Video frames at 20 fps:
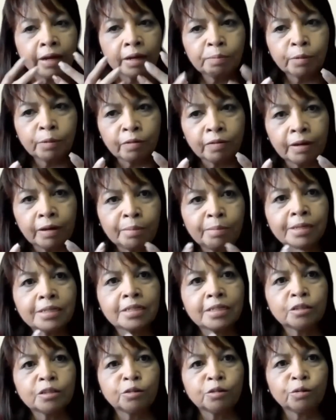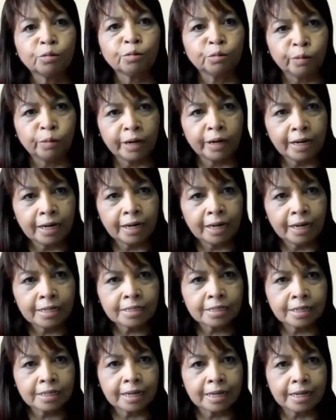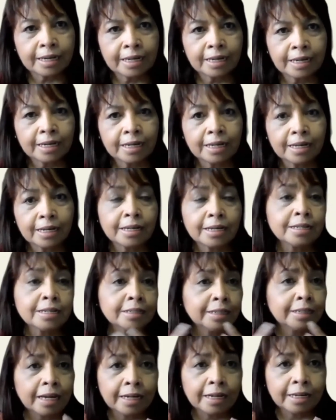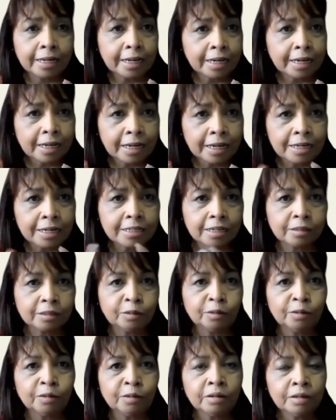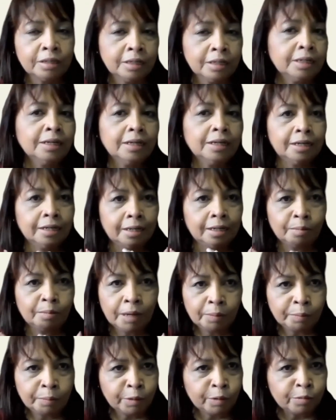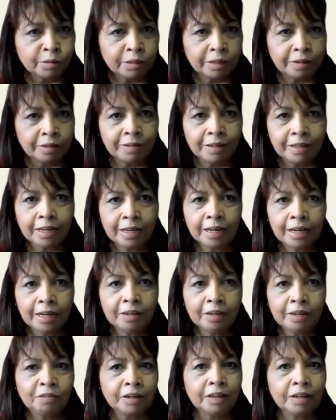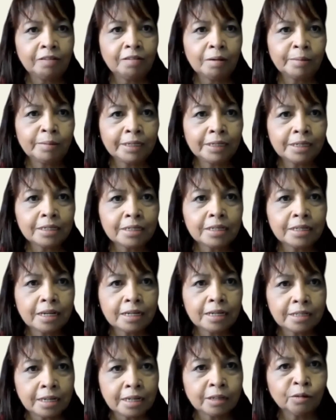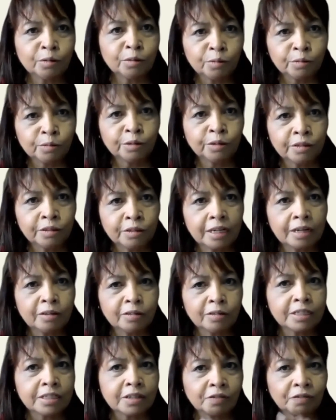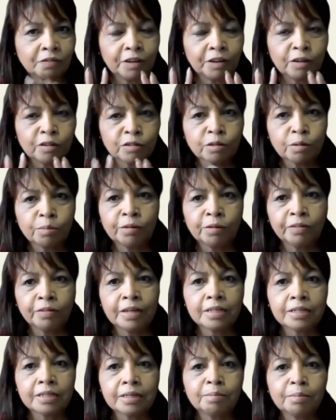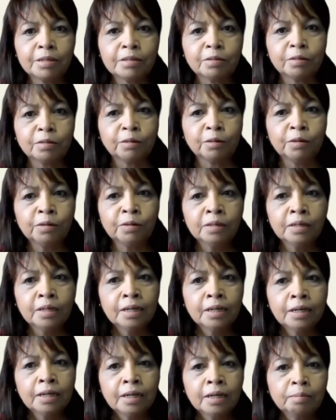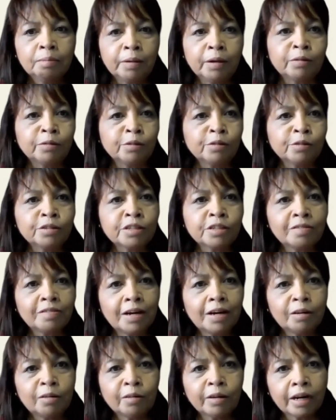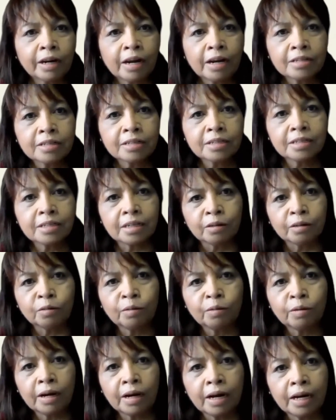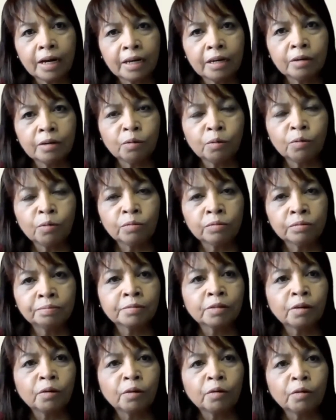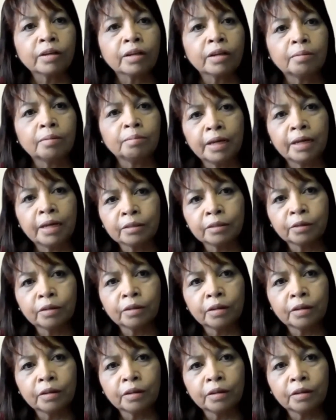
with the interest of resolving structural problems that the sector has in productivity, for example, which is one of the main challenges as was mentioned before, but that won't